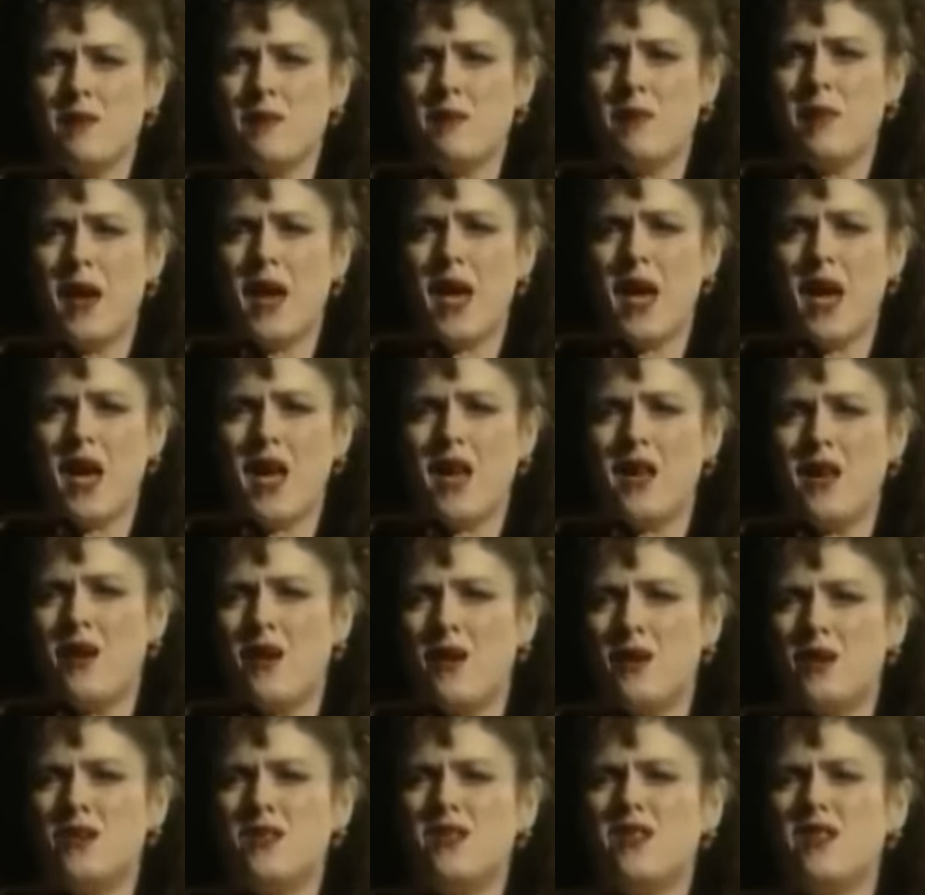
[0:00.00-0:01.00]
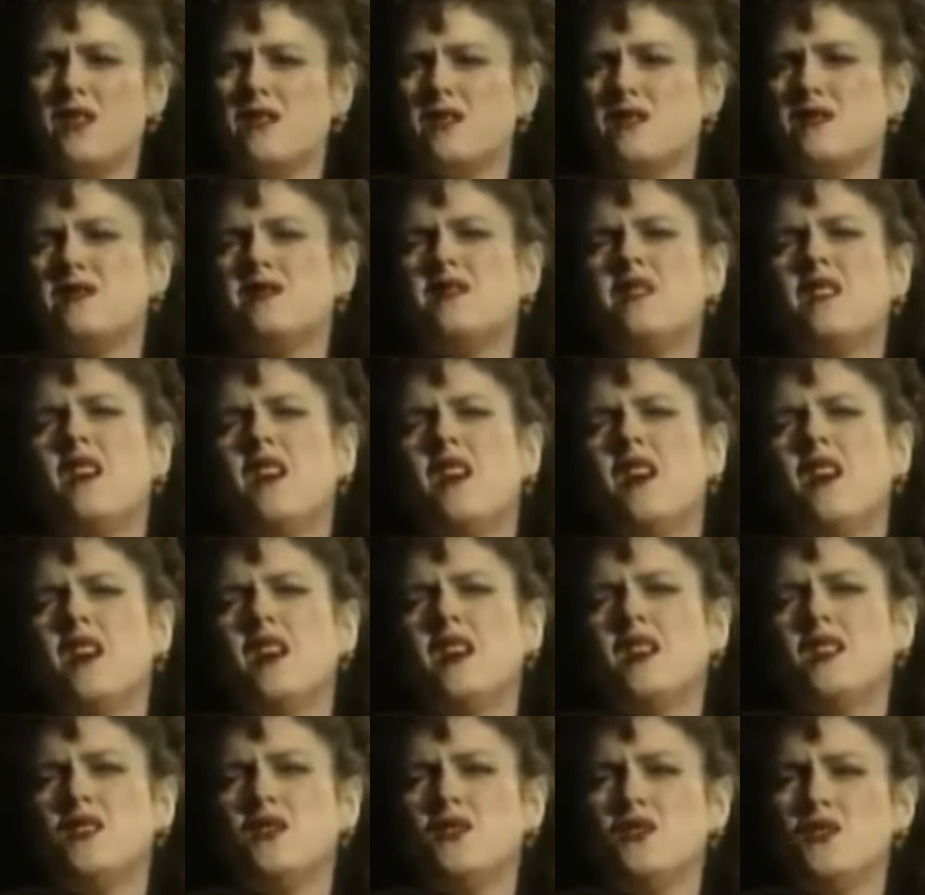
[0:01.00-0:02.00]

bad, you're just nice.